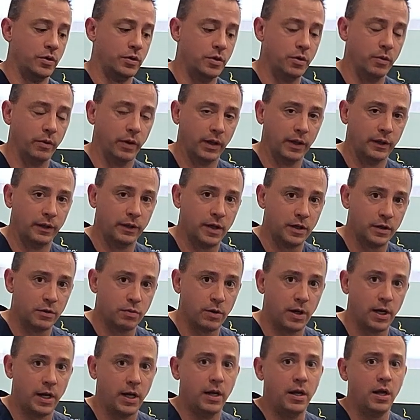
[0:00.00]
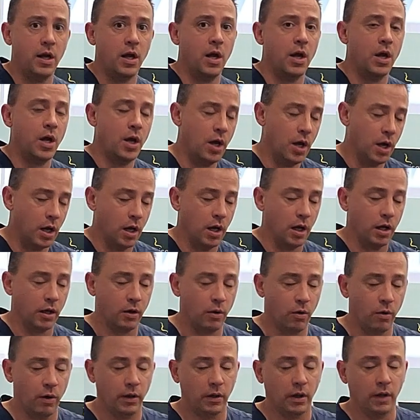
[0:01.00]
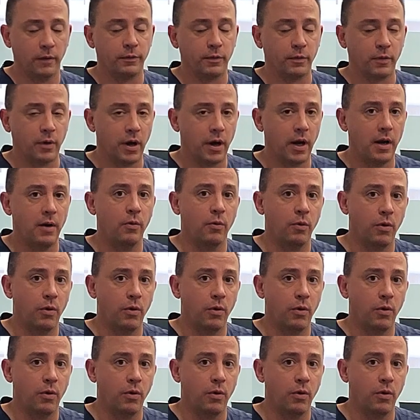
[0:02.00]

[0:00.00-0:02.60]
doing it this way and going left to right